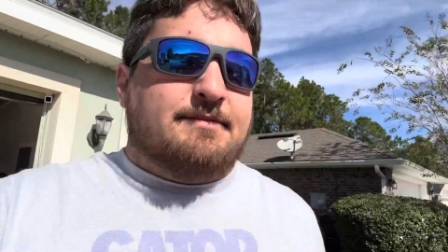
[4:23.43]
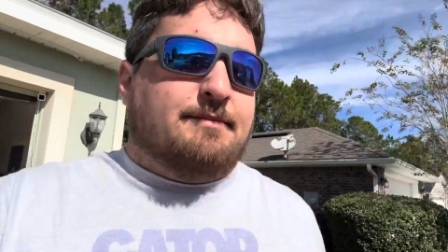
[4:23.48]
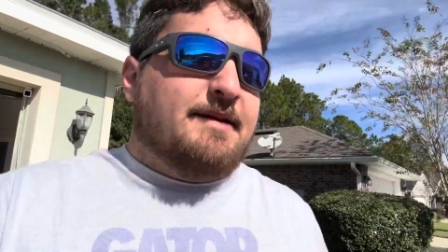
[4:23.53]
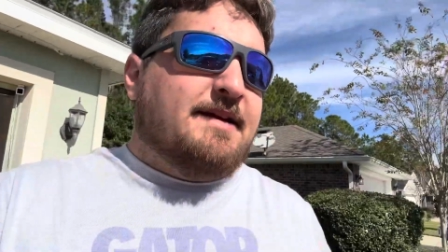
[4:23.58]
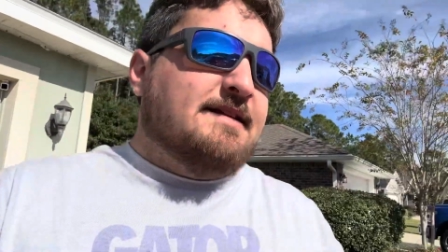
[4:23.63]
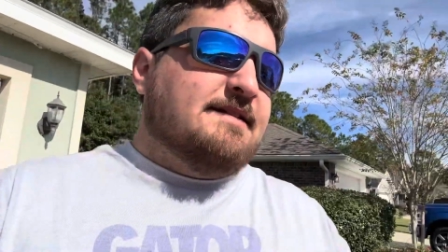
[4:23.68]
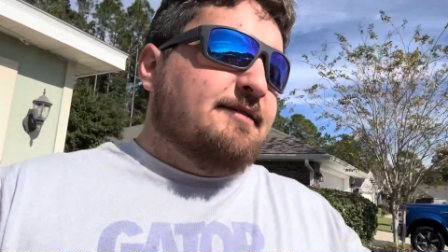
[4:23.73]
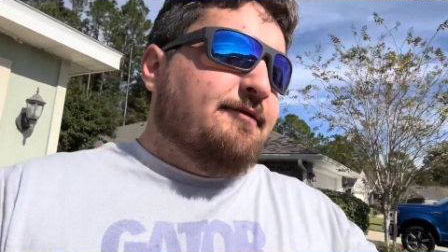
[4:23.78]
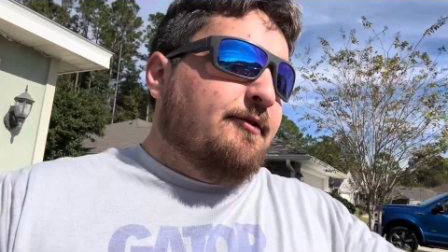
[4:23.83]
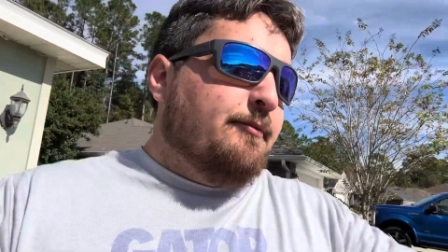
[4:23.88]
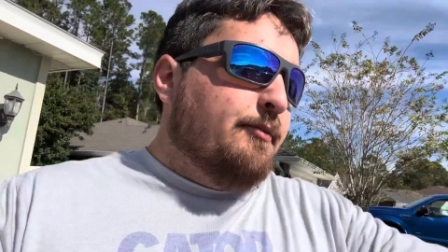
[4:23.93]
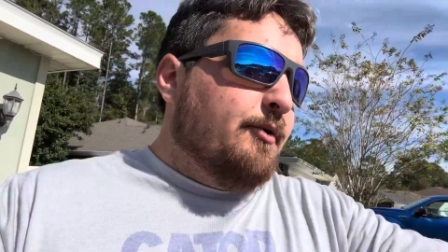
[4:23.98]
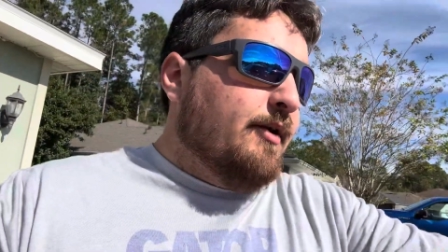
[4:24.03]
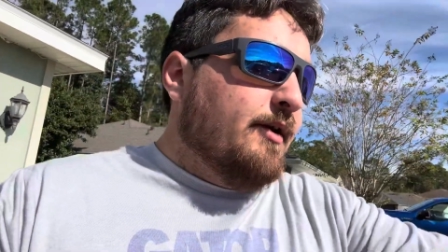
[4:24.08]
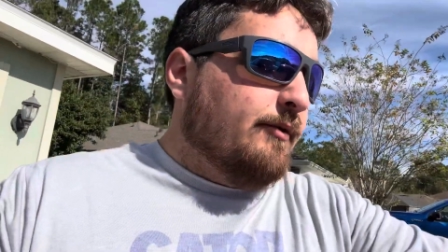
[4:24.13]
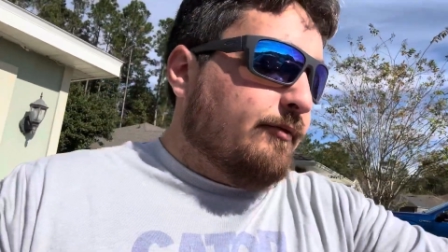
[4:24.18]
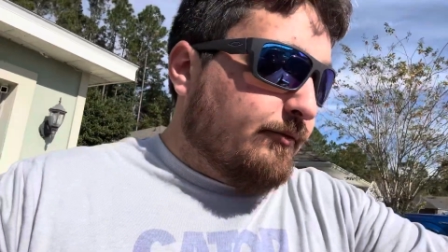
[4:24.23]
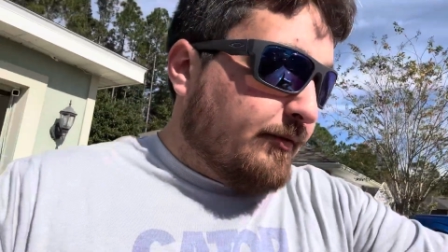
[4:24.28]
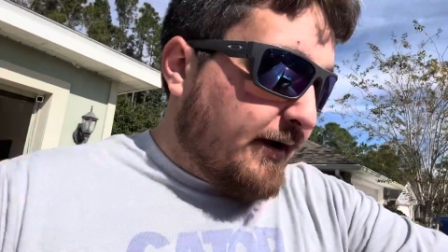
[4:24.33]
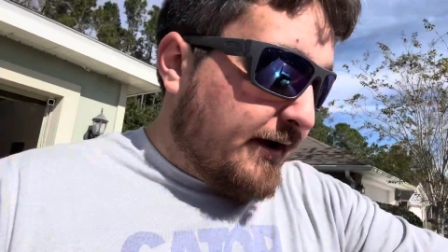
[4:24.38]
Because if you put
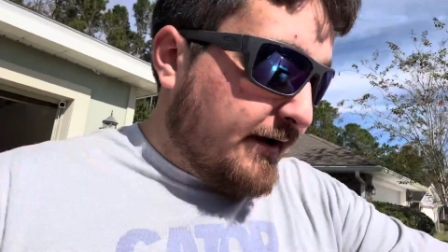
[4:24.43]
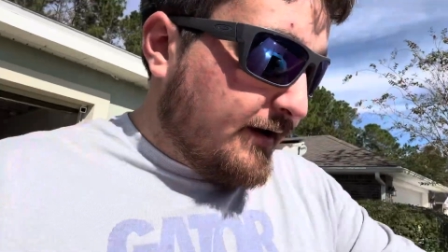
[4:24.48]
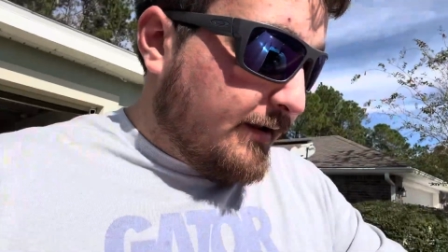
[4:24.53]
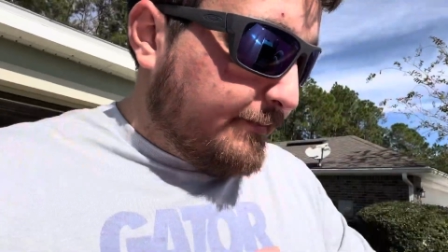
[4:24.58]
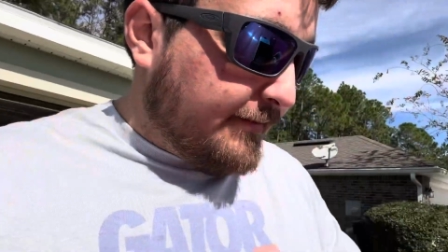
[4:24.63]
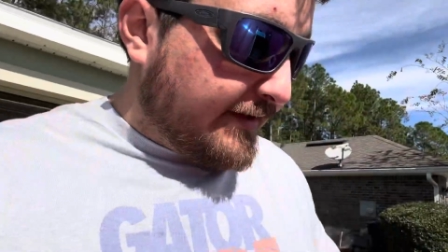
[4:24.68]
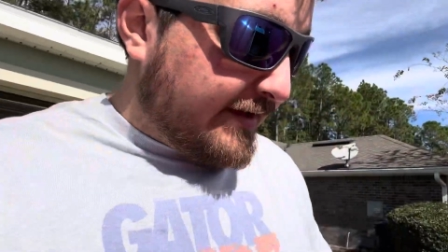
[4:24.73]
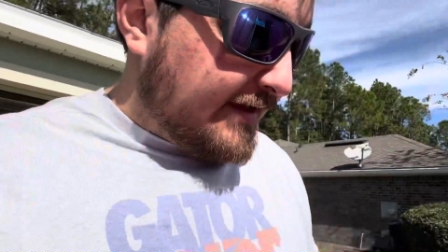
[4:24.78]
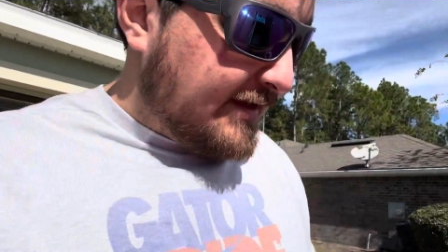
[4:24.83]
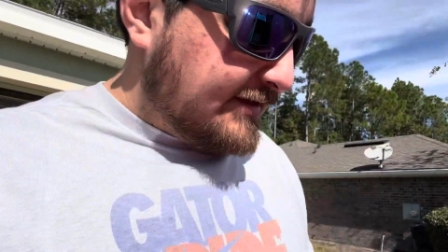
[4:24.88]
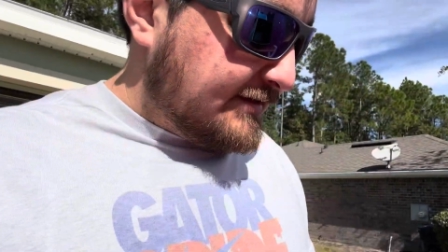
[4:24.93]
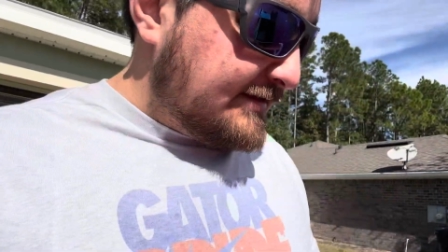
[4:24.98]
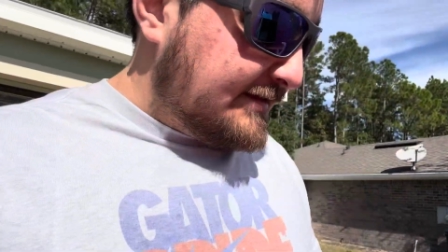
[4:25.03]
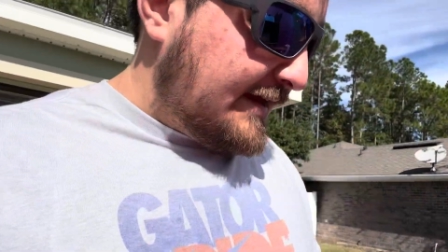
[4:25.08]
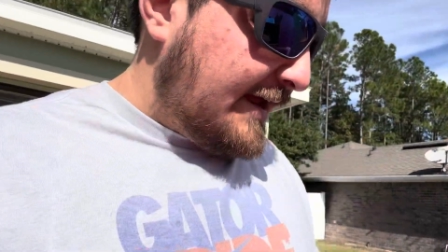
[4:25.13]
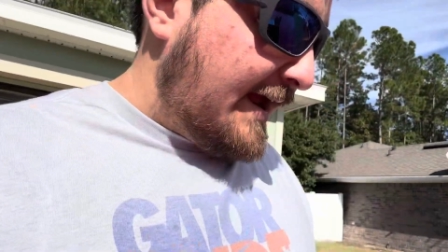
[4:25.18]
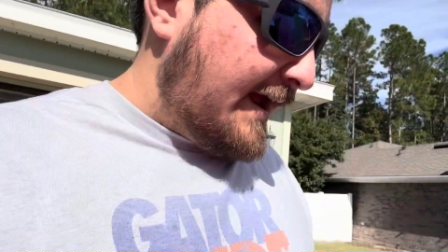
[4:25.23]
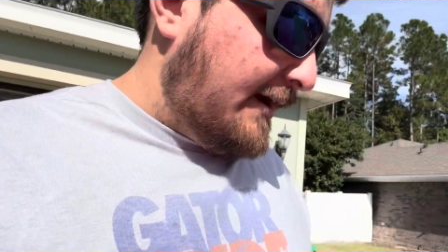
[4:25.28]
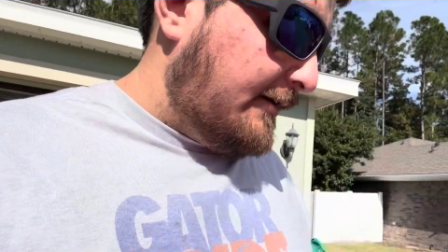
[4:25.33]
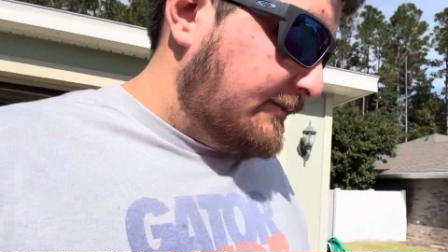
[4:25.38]
it right up against the
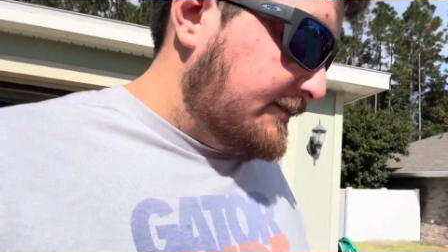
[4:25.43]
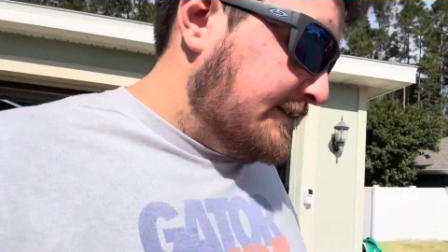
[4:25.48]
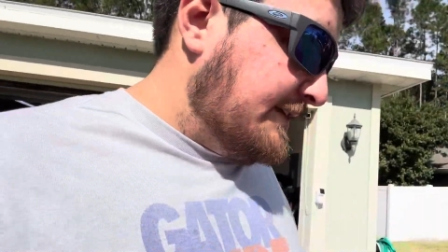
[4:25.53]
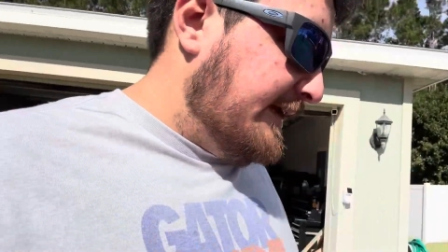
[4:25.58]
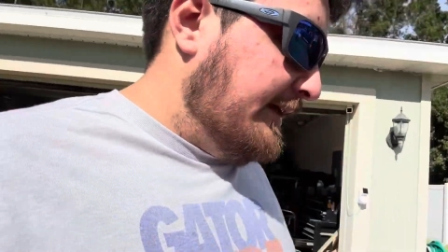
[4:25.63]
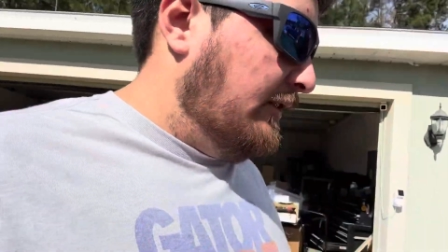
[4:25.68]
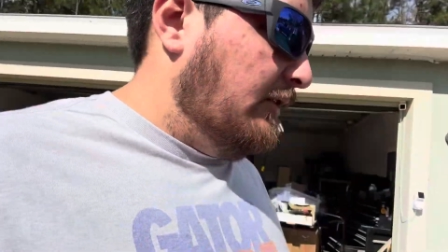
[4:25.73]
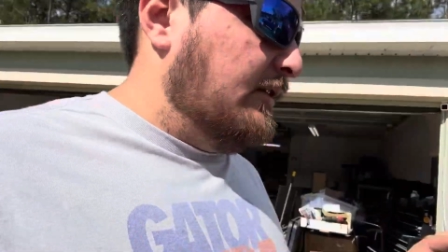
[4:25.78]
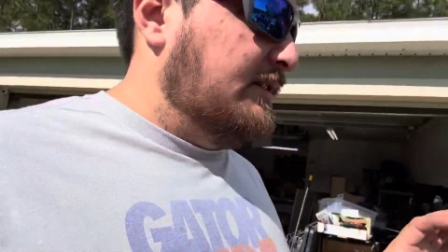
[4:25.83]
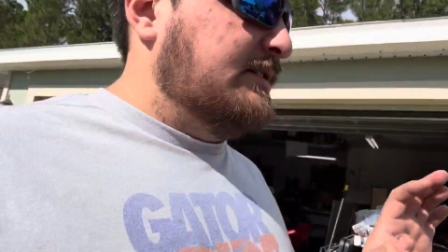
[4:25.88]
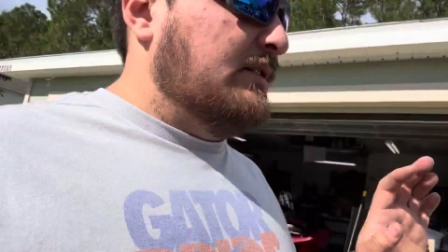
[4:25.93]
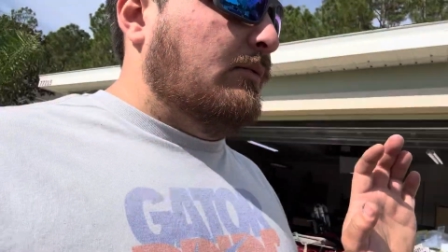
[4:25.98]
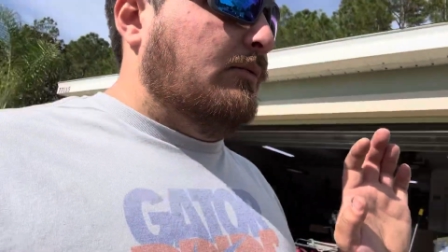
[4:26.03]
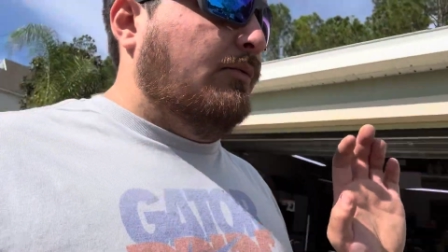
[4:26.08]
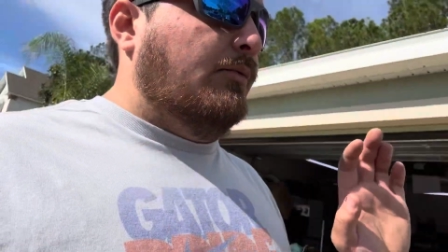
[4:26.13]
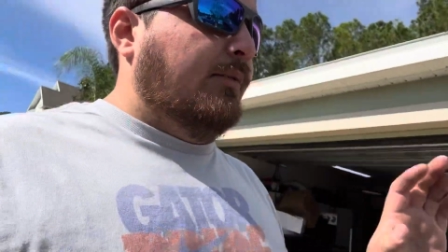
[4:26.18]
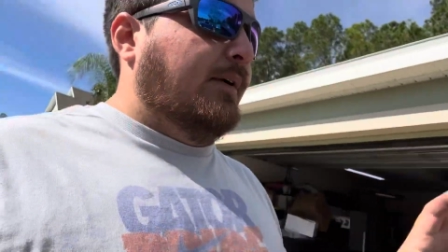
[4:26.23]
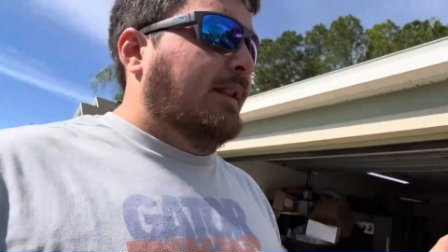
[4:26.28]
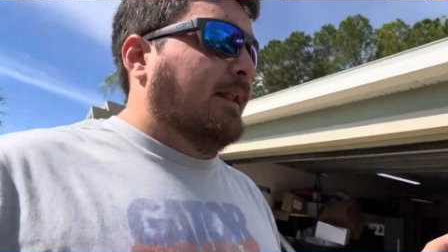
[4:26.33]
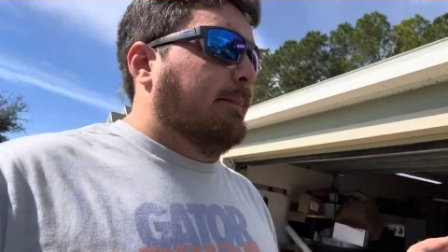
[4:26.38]
house, it looks
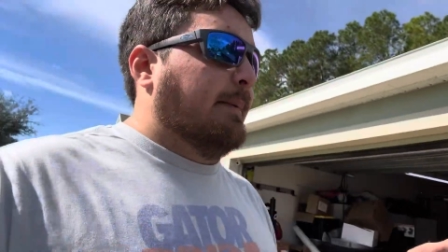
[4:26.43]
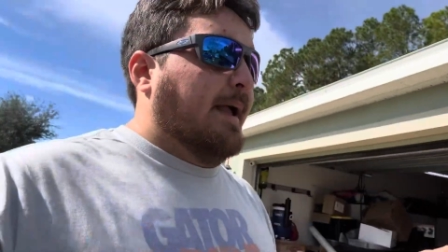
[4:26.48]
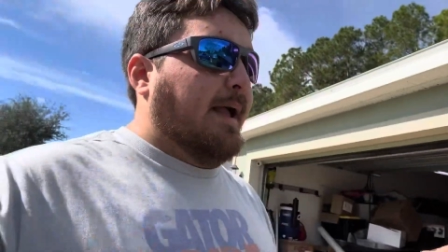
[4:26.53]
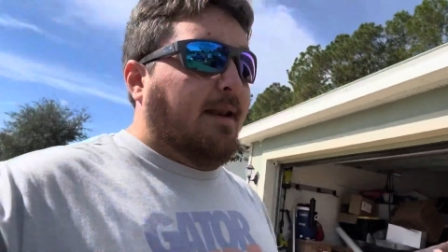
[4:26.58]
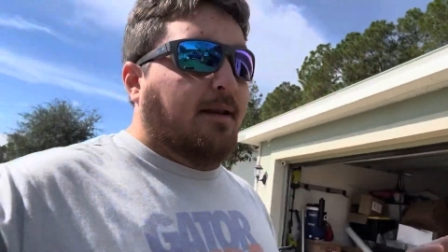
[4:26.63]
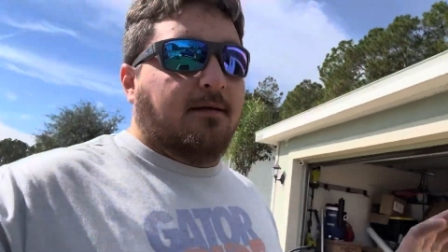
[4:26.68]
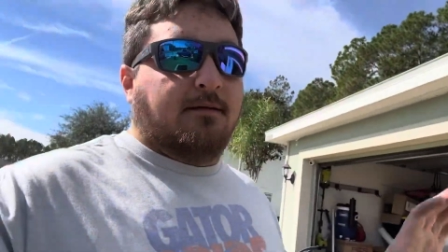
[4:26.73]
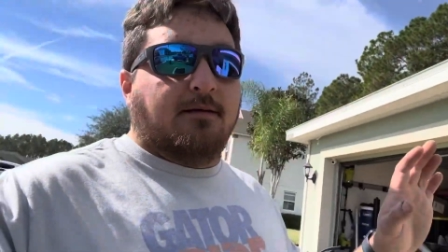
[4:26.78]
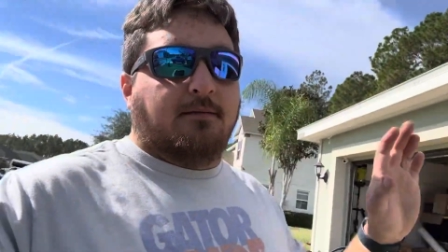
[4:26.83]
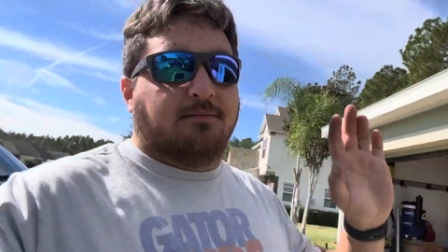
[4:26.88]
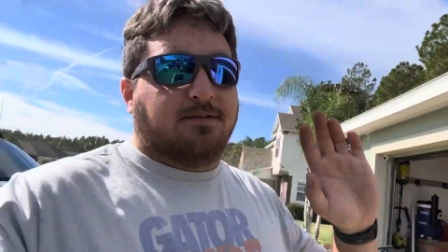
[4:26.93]
really bad. I'm